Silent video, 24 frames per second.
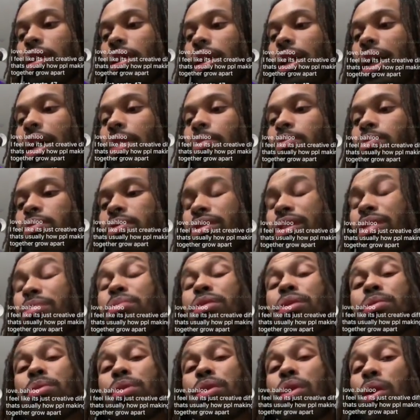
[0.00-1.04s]
but,
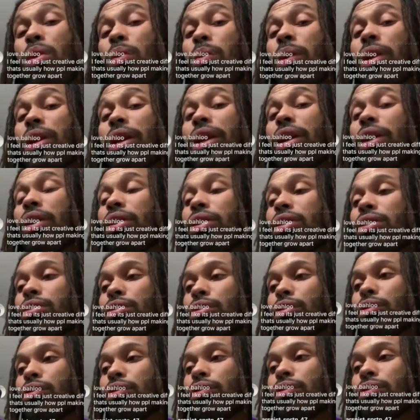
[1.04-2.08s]
some people don't want to hear the
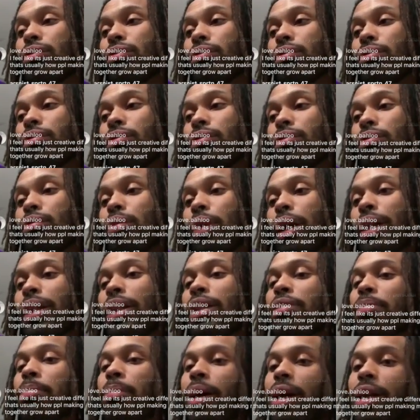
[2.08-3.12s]
truth, at
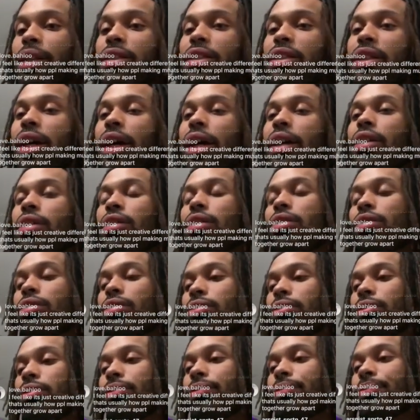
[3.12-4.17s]
least my side of the
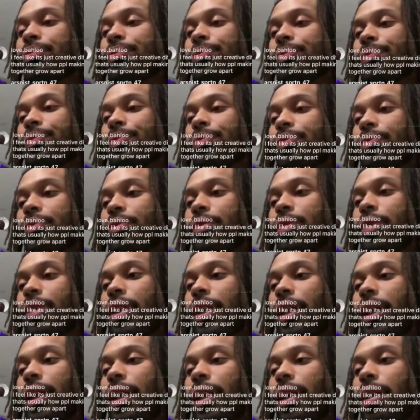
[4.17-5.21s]
truth.
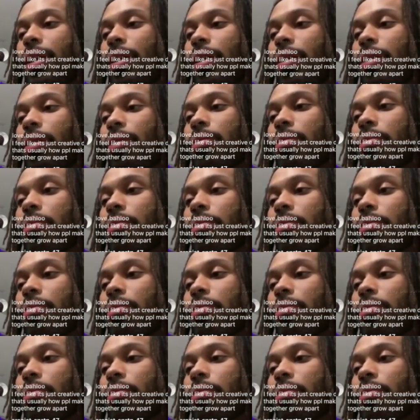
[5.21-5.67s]
And,